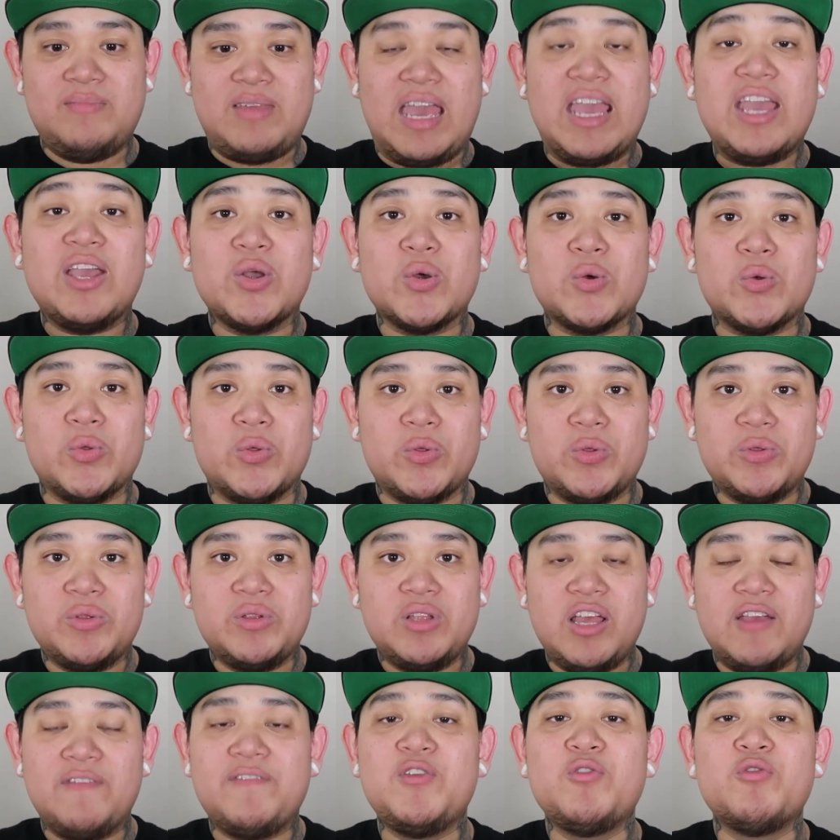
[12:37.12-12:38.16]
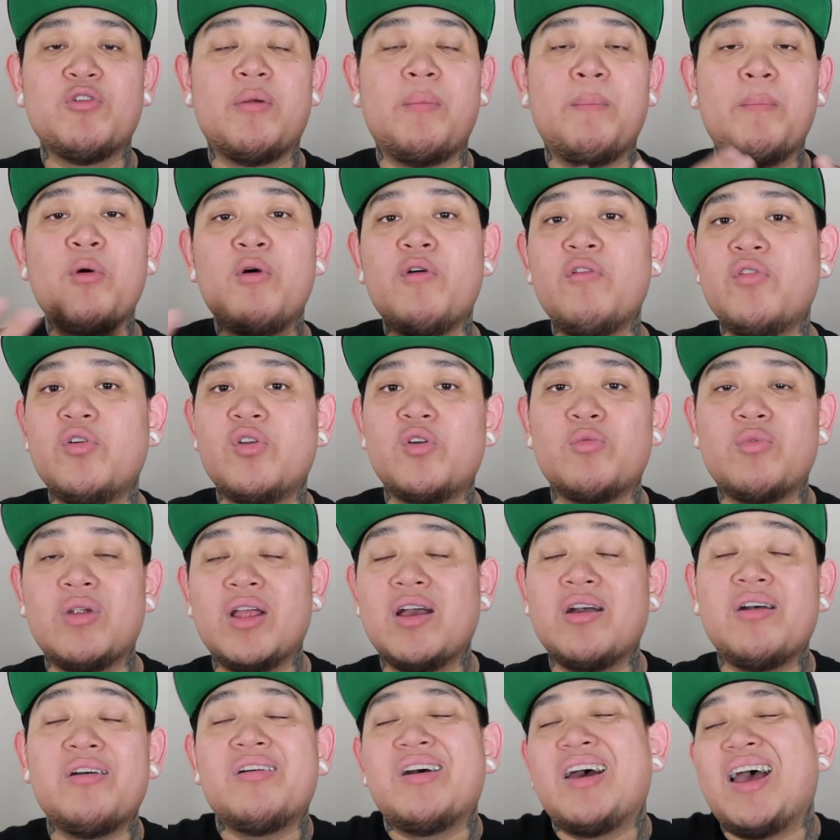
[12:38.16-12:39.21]
angle. If you were moving
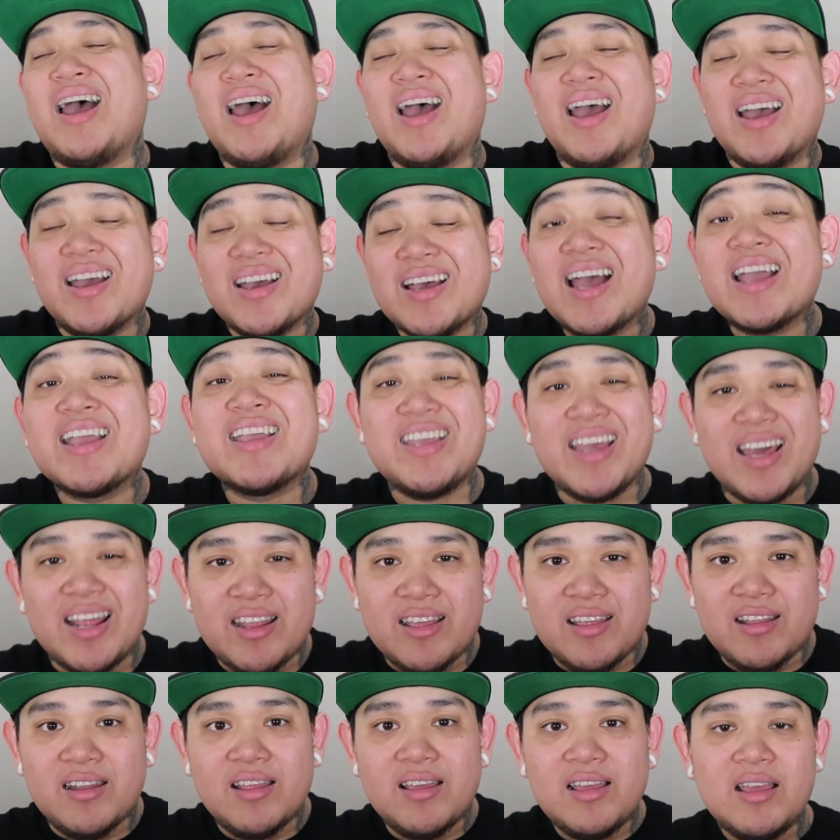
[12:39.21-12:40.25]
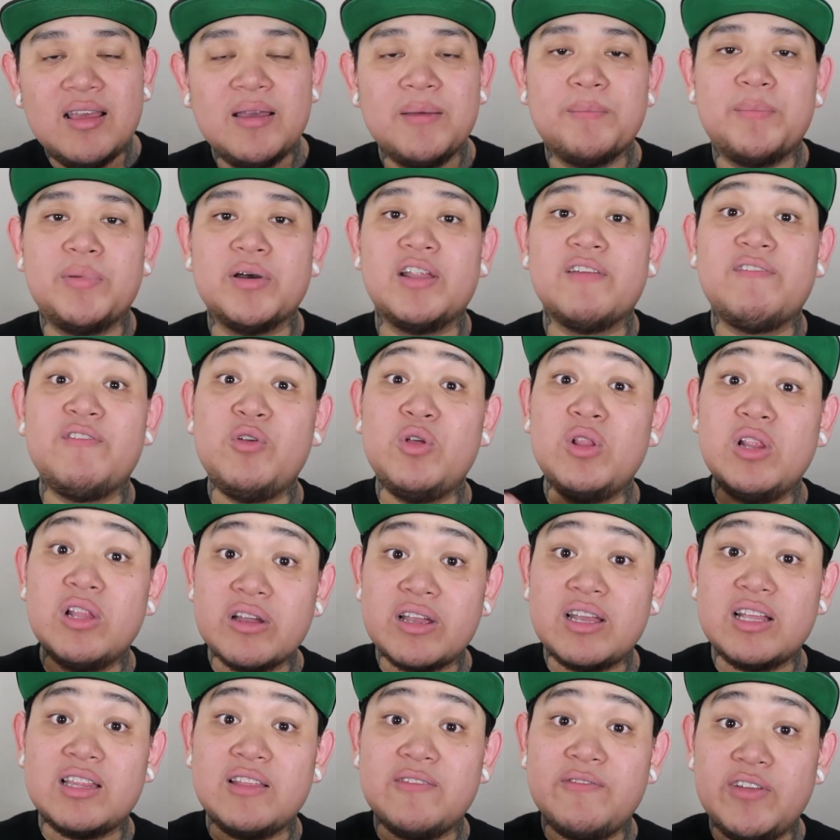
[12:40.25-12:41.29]
around, I get it. But if you
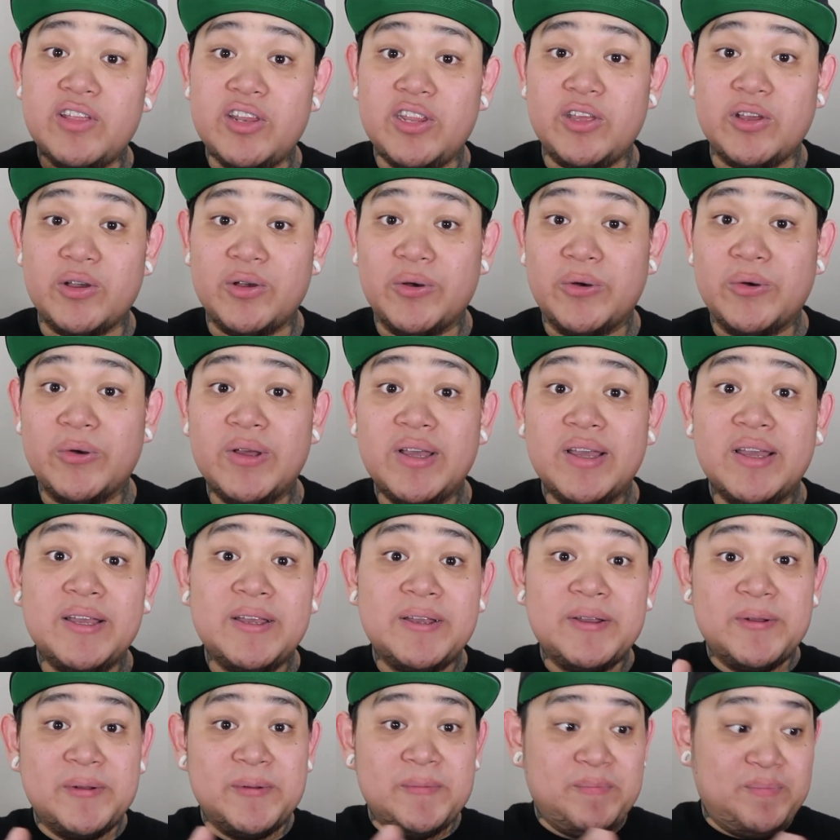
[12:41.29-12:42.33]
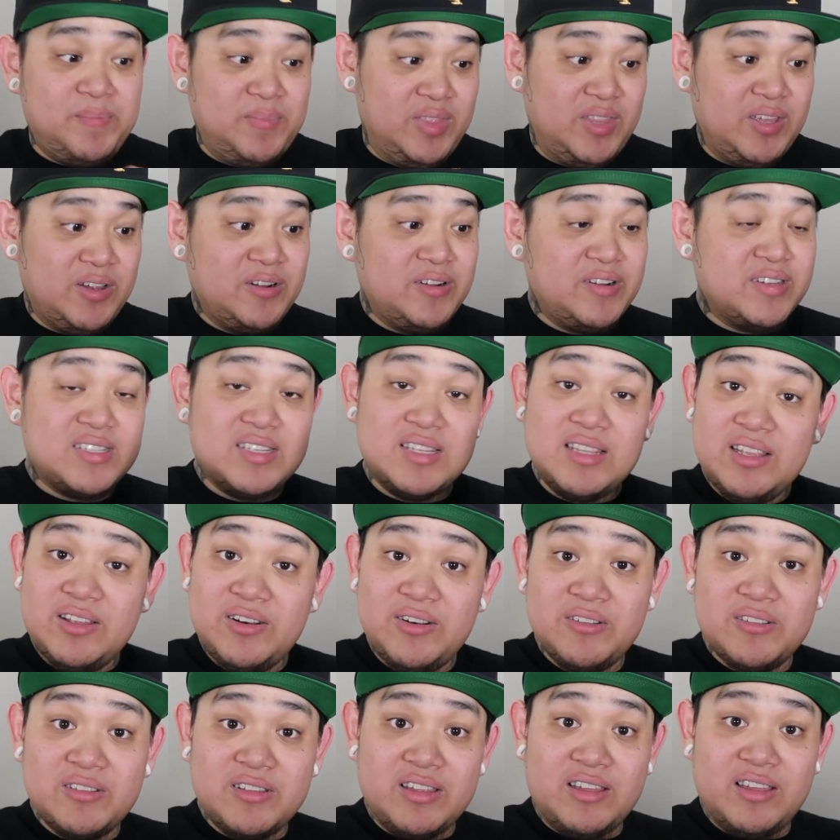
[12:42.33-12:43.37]
look at the video, there is
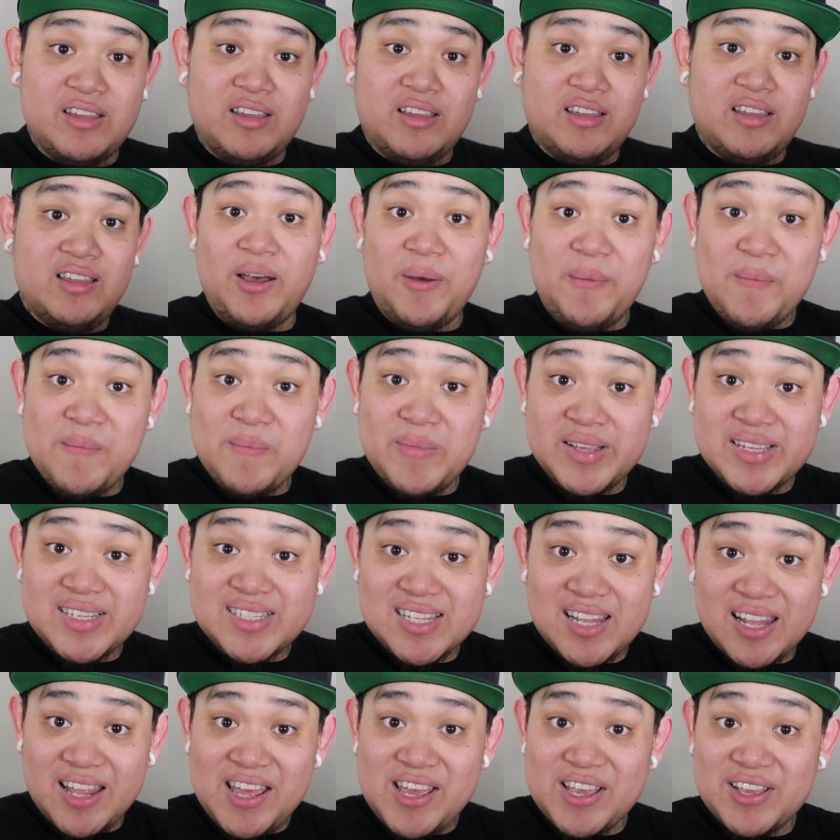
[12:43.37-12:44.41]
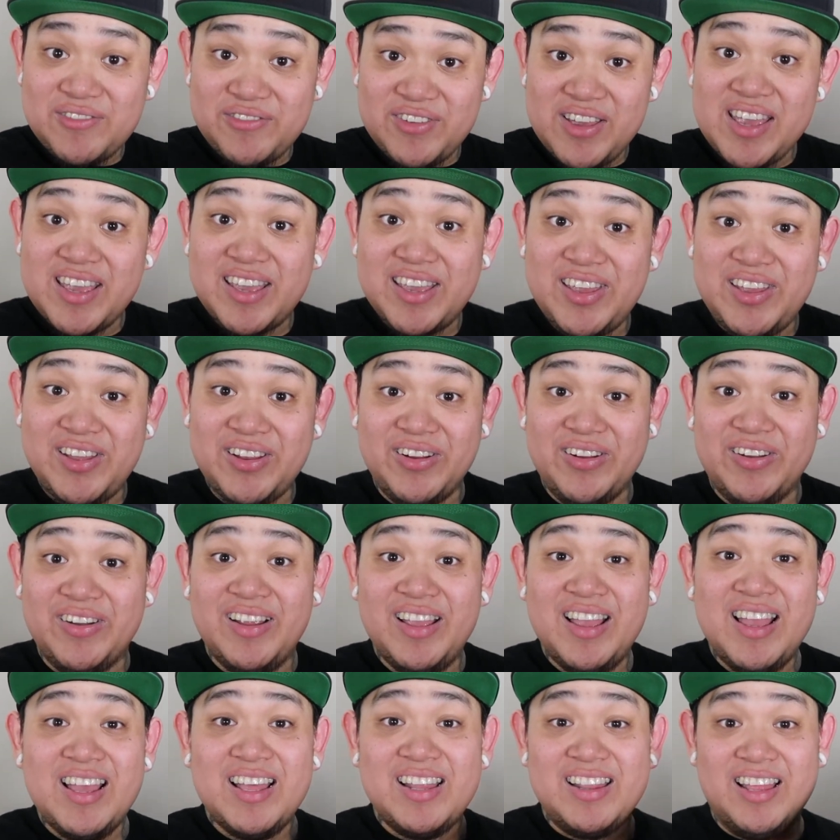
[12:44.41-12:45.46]
literally a mist-like figure
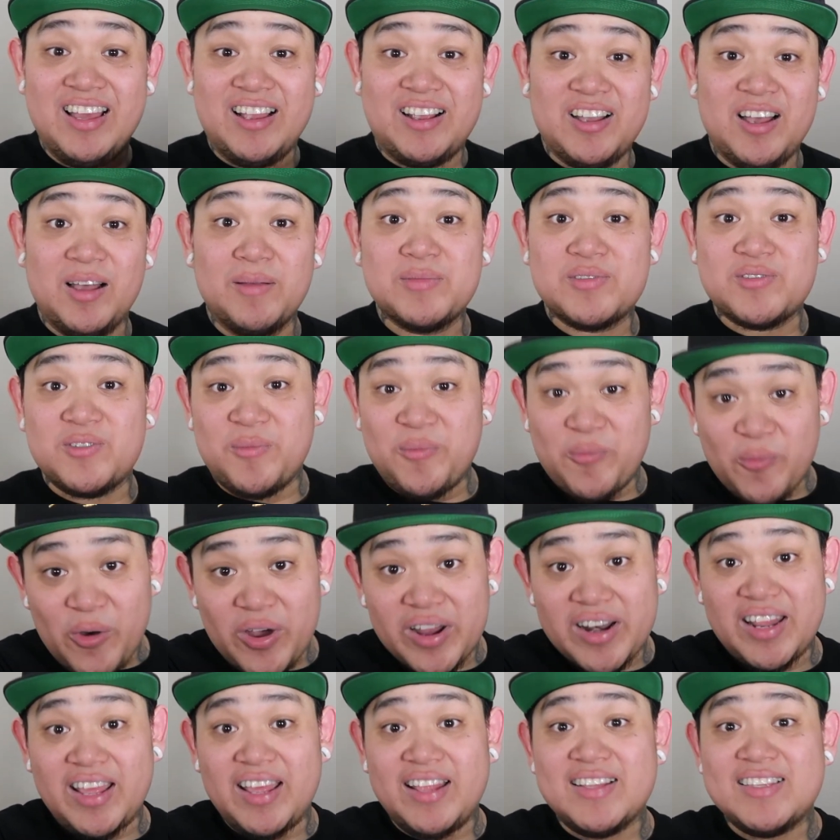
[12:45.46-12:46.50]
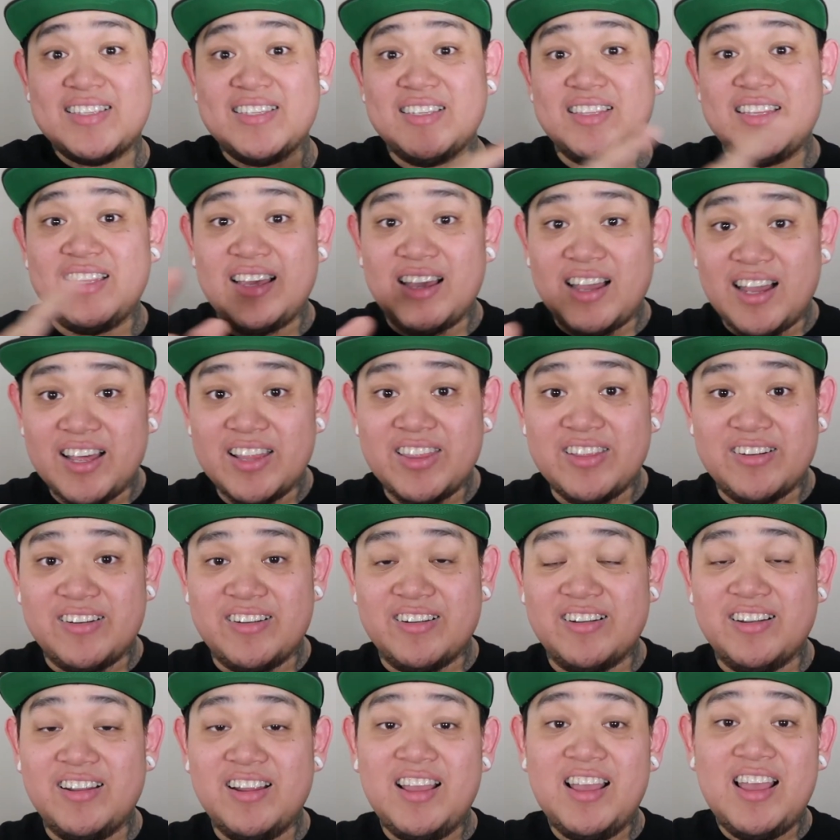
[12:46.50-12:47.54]
that comes from one end to the
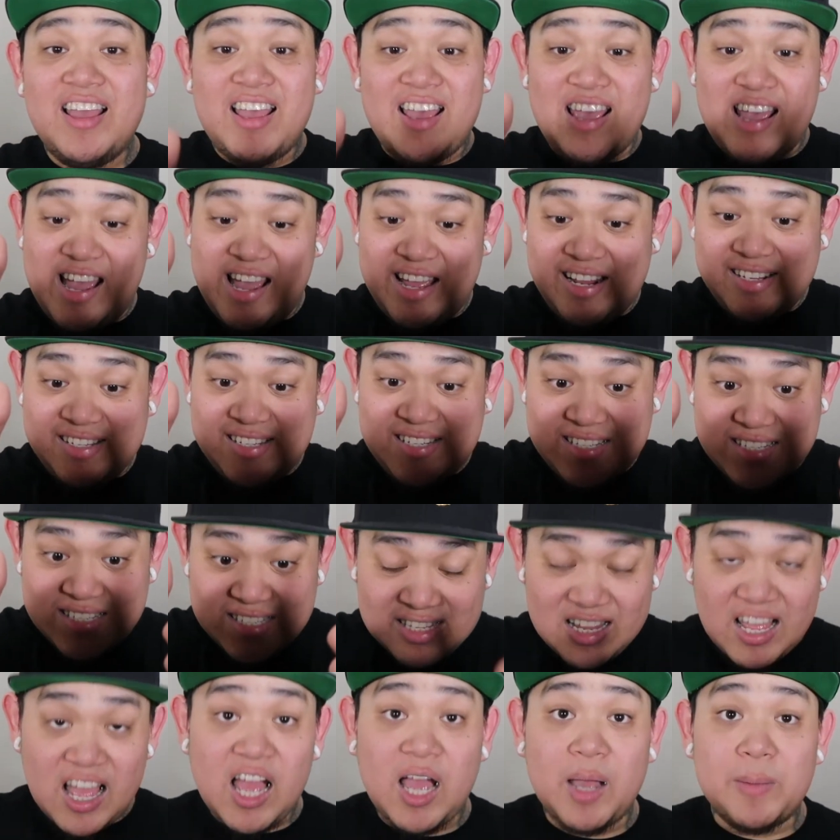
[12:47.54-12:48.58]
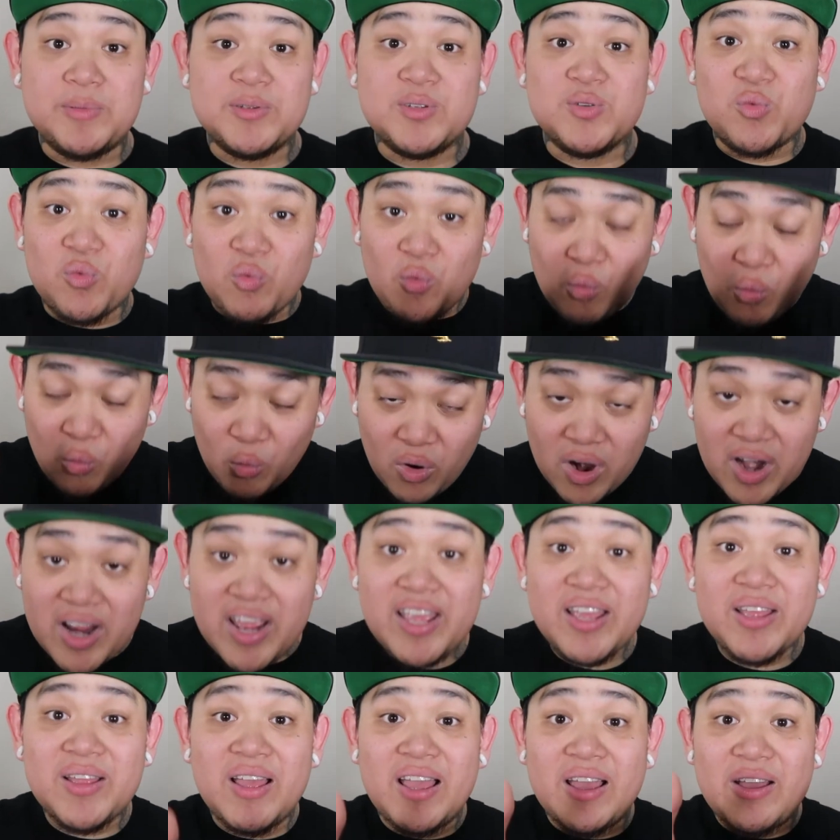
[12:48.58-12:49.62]
other and stops
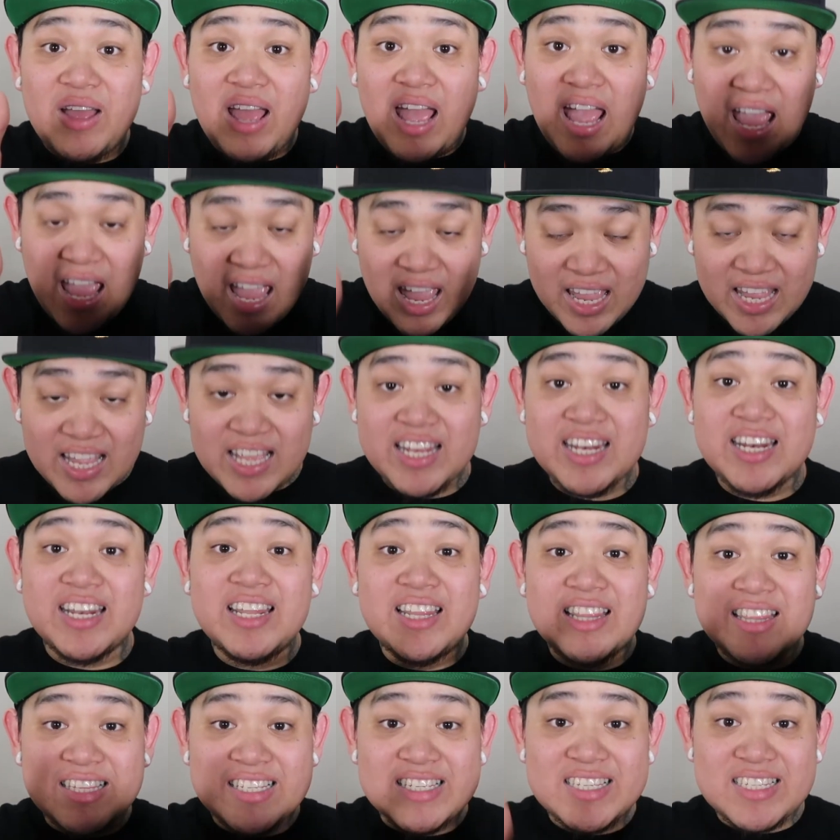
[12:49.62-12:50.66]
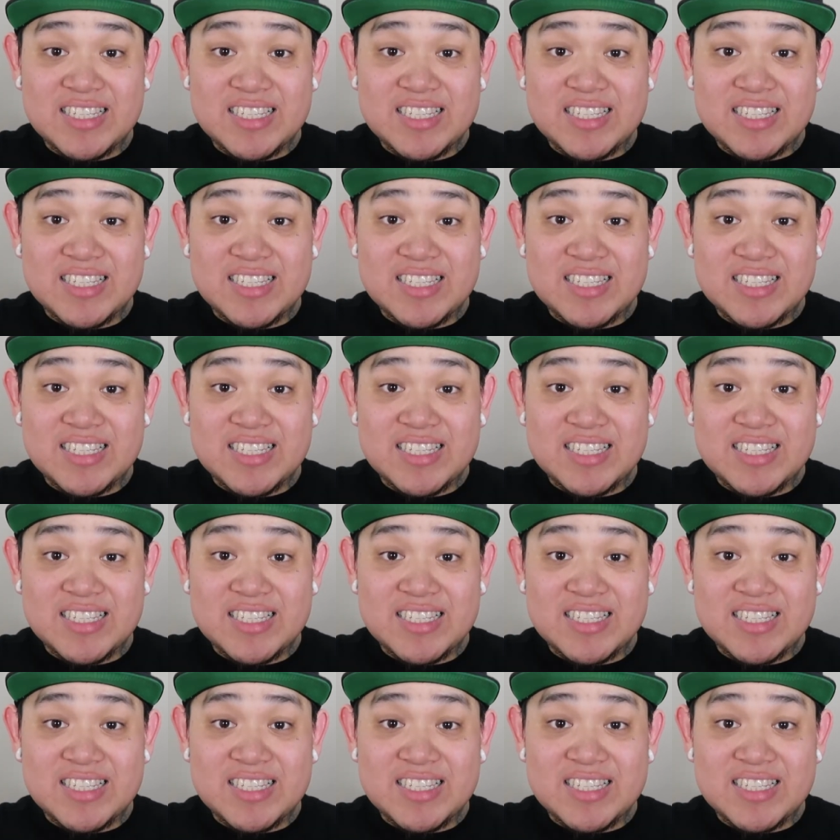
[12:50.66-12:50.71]
right in the